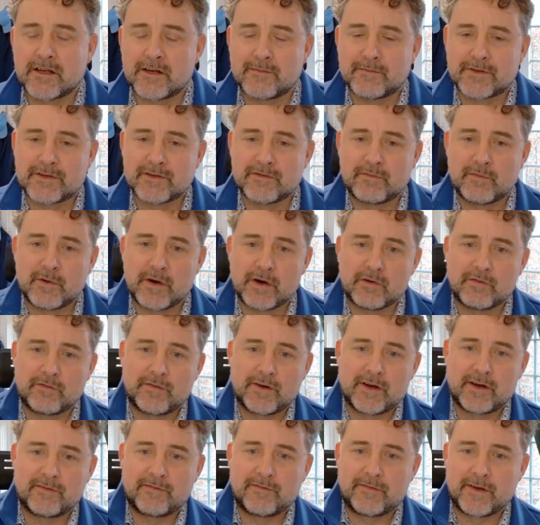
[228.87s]
terms of
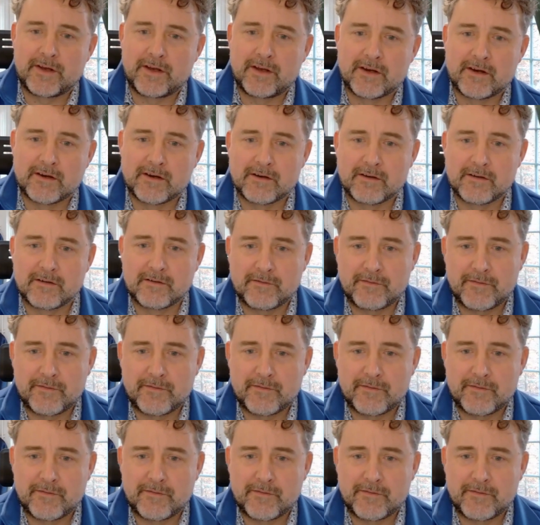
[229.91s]
welfare for your